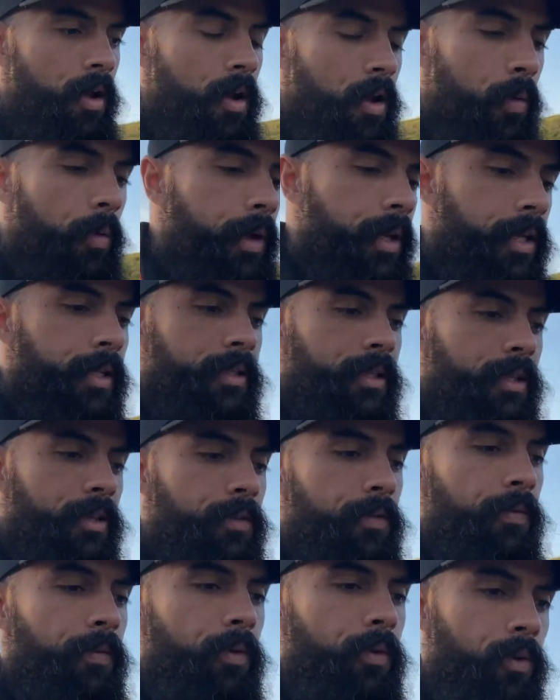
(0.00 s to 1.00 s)
we continue
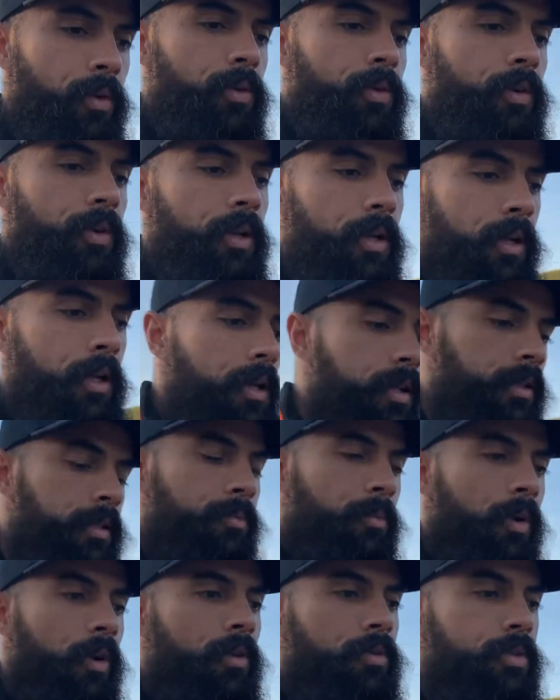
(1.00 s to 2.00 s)
forward.
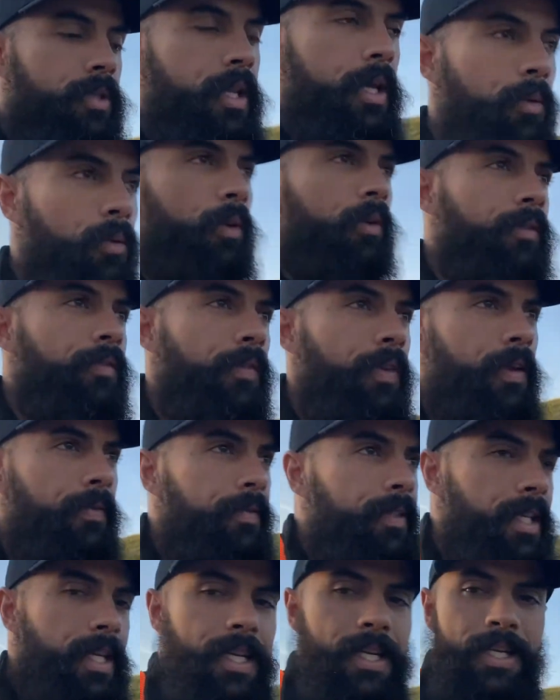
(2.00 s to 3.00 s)
Tomorrow's day
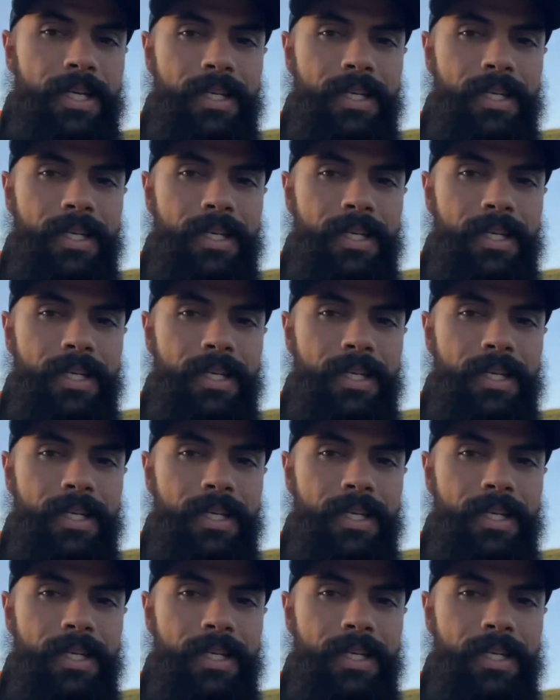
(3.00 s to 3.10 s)
150.